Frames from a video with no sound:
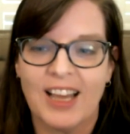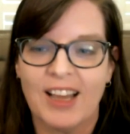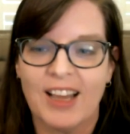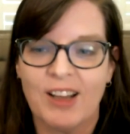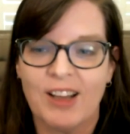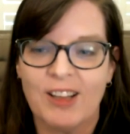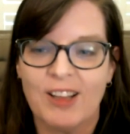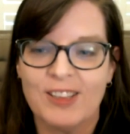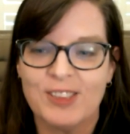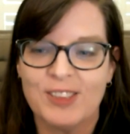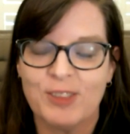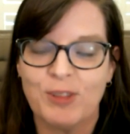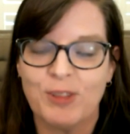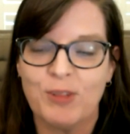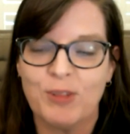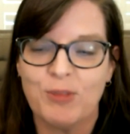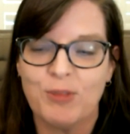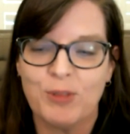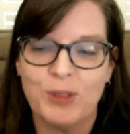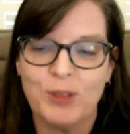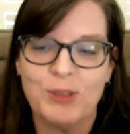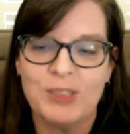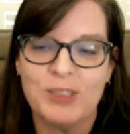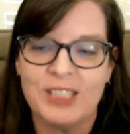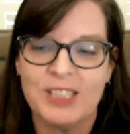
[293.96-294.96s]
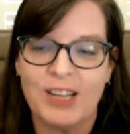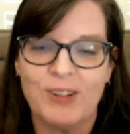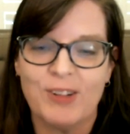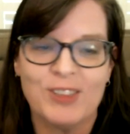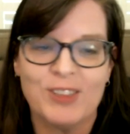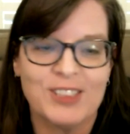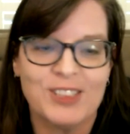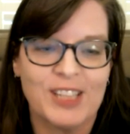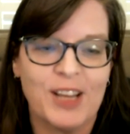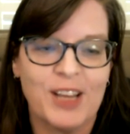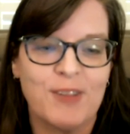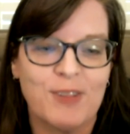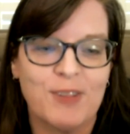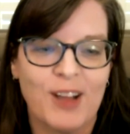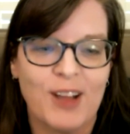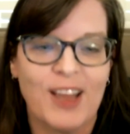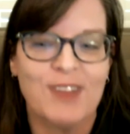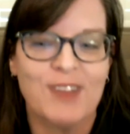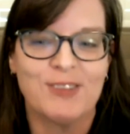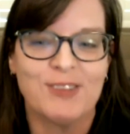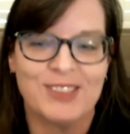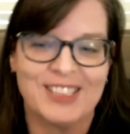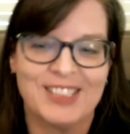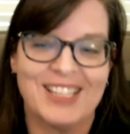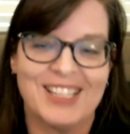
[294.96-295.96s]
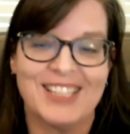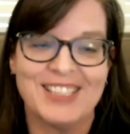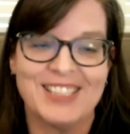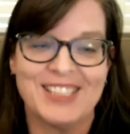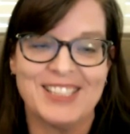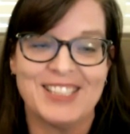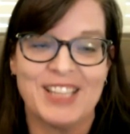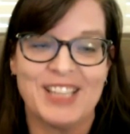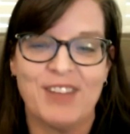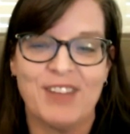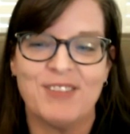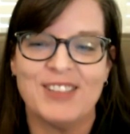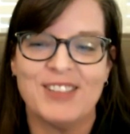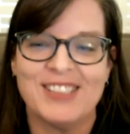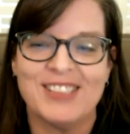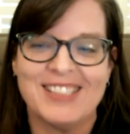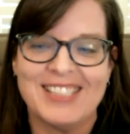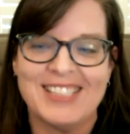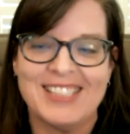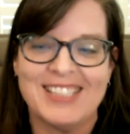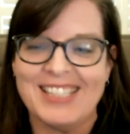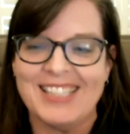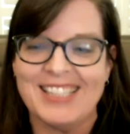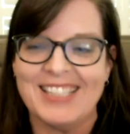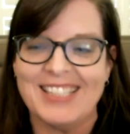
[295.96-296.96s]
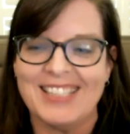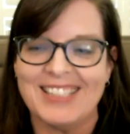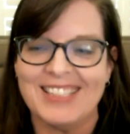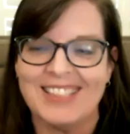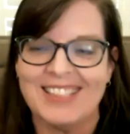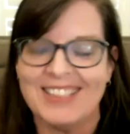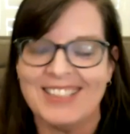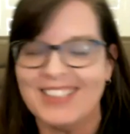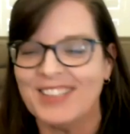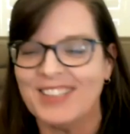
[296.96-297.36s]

So the fewest hours I ever had was 17.